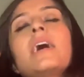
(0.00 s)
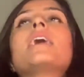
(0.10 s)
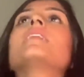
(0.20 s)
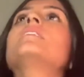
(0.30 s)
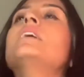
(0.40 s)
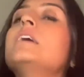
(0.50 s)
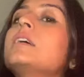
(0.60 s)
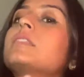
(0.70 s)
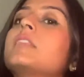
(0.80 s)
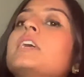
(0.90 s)
and
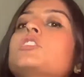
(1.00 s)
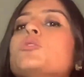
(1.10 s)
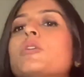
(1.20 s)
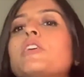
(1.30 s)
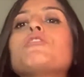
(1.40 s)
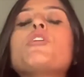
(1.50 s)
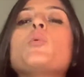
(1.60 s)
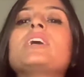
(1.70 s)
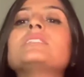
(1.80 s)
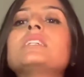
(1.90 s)
They do it for
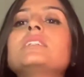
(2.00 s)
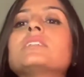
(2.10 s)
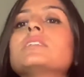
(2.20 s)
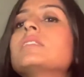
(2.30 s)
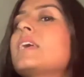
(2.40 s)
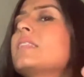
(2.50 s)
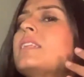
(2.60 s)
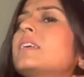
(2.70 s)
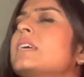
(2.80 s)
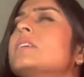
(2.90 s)
one season, then
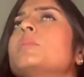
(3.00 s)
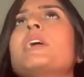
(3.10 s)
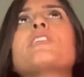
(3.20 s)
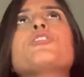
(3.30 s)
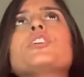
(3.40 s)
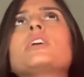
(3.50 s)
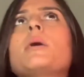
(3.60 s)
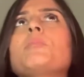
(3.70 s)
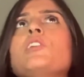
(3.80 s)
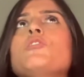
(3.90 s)
they take a break for a
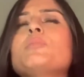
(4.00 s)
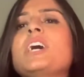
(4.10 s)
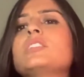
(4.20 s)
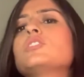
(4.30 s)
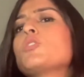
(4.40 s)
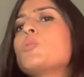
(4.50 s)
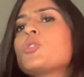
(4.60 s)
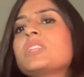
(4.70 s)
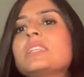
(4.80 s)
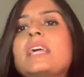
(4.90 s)
couple of months or
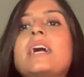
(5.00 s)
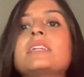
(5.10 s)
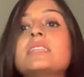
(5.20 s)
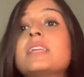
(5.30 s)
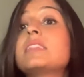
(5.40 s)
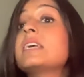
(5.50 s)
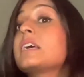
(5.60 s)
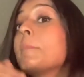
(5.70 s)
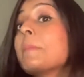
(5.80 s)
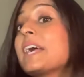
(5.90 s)
more than that, and then they
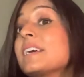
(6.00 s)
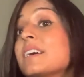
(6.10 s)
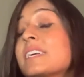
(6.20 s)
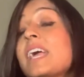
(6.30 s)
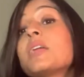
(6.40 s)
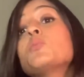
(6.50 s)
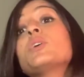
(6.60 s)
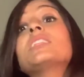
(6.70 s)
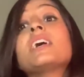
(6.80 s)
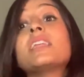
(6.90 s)
come back again
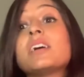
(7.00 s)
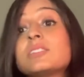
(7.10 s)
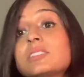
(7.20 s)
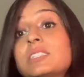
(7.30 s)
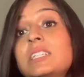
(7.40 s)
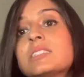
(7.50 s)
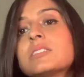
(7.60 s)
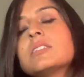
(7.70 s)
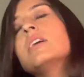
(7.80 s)
with another season.